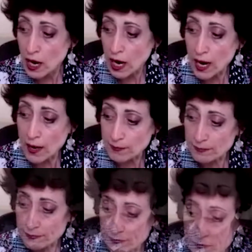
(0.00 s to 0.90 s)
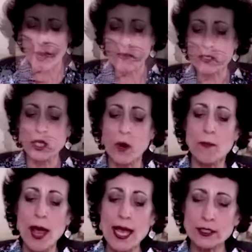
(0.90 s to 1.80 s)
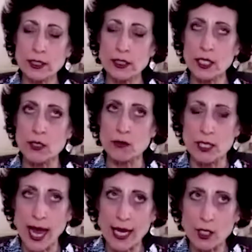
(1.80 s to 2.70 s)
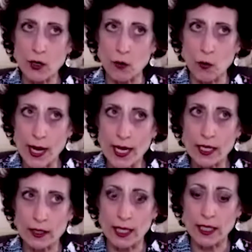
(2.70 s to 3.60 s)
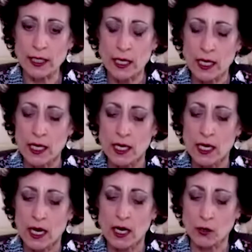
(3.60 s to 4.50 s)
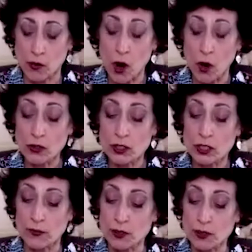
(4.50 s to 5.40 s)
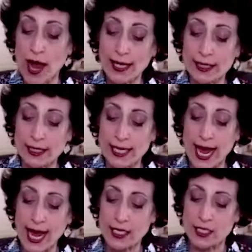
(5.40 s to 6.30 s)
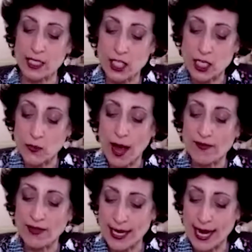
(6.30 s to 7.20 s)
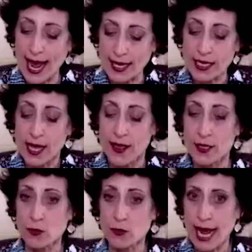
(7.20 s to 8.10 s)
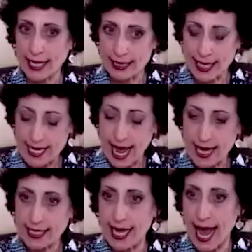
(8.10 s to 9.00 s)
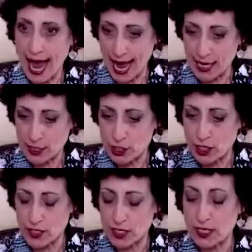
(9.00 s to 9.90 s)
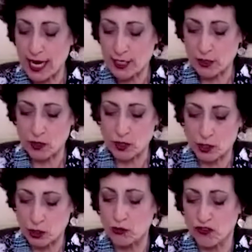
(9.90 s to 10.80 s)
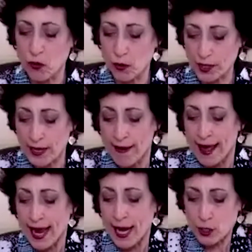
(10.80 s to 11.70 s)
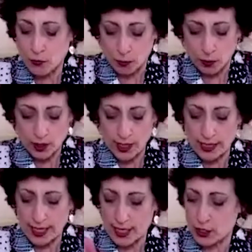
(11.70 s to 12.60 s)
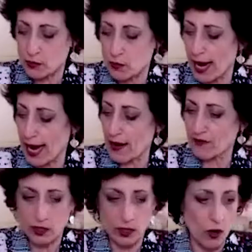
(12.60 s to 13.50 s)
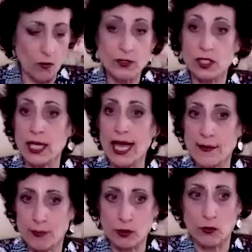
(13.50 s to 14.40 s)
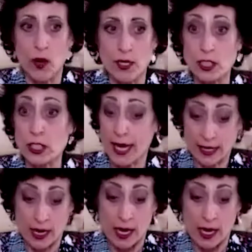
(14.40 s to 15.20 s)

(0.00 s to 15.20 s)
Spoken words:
So basically, you take your weekly gross, subtract the taxes, and you have a net. You take the net cash, in this case it was 240, and you put it into envelopes, labeled ones like